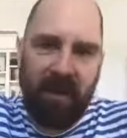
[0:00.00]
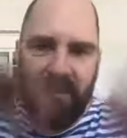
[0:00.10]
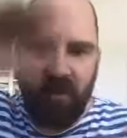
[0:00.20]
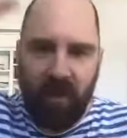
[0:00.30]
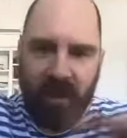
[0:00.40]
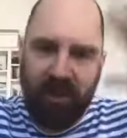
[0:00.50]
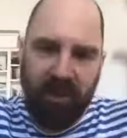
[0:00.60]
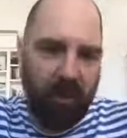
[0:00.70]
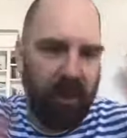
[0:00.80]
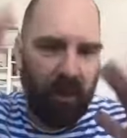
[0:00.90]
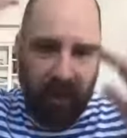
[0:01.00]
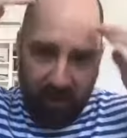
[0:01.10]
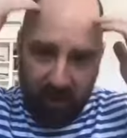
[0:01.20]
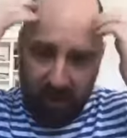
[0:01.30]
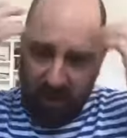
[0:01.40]
so much going
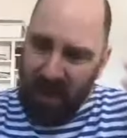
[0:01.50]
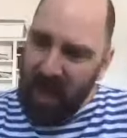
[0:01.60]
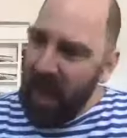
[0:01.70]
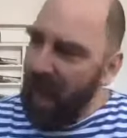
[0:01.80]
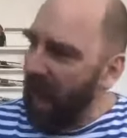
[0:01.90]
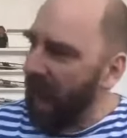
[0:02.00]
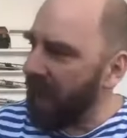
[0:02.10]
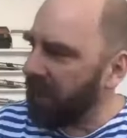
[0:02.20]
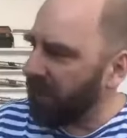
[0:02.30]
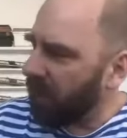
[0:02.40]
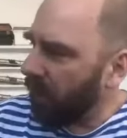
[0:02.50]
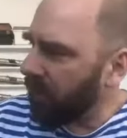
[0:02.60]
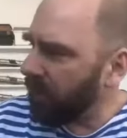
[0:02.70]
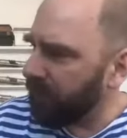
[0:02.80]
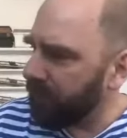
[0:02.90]
on. And
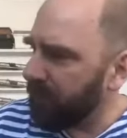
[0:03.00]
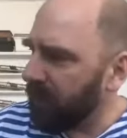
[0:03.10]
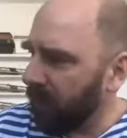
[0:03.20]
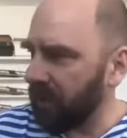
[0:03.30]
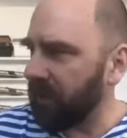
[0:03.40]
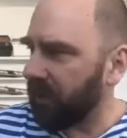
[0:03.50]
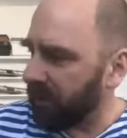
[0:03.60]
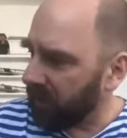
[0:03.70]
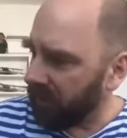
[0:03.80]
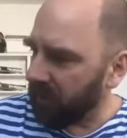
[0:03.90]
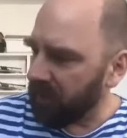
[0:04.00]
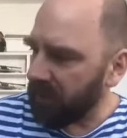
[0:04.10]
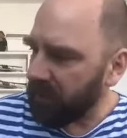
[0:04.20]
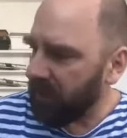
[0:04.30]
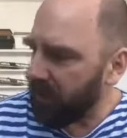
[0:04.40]
also beyond that, it's
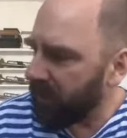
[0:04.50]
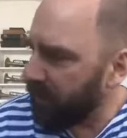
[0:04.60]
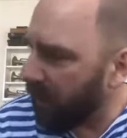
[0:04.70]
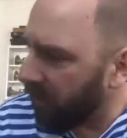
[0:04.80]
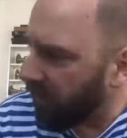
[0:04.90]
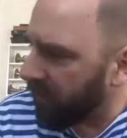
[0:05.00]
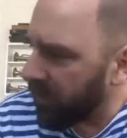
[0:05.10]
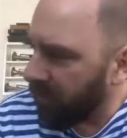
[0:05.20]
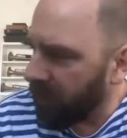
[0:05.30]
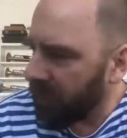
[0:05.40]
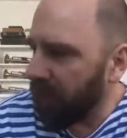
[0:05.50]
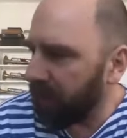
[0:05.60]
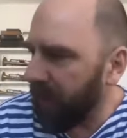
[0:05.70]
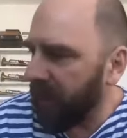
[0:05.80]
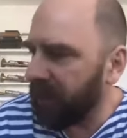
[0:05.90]
not just about,
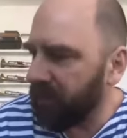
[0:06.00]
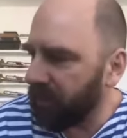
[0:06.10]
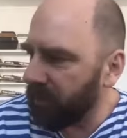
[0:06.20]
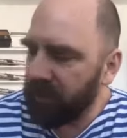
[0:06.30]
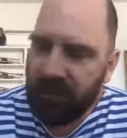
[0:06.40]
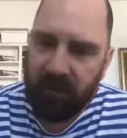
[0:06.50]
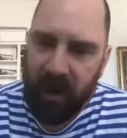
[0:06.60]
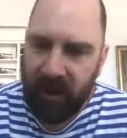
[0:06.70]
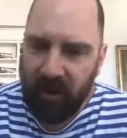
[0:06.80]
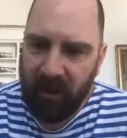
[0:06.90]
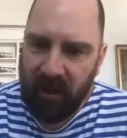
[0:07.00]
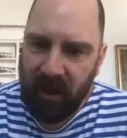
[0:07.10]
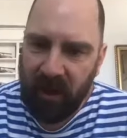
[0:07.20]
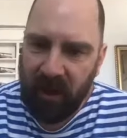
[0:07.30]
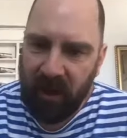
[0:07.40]
going back to regular
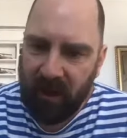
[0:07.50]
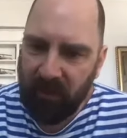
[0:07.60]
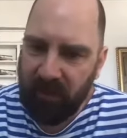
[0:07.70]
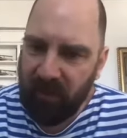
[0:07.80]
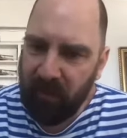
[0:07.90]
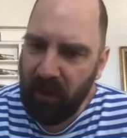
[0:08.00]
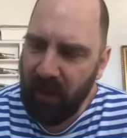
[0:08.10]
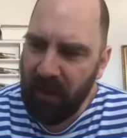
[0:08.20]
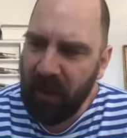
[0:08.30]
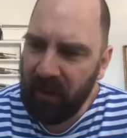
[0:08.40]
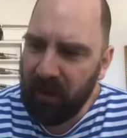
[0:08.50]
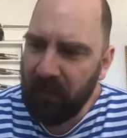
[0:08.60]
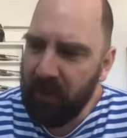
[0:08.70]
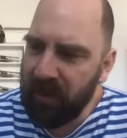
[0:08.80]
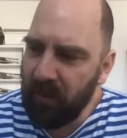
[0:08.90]
like it was before. I think there will be
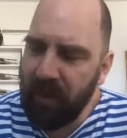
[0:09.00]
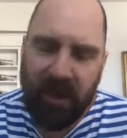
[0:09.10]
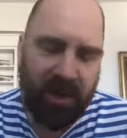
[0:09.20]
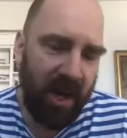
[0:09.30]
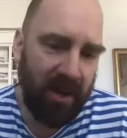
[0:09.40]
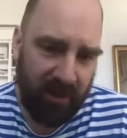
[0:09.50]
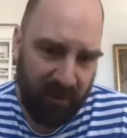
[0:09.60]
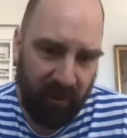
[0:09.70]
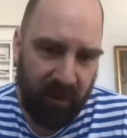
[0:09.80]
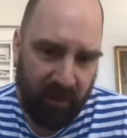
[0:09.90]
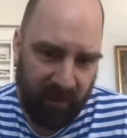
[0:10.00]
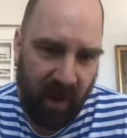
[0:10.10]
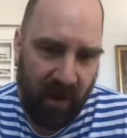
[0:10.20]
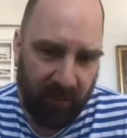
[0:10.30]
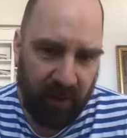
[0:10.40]
so many changes now in this time,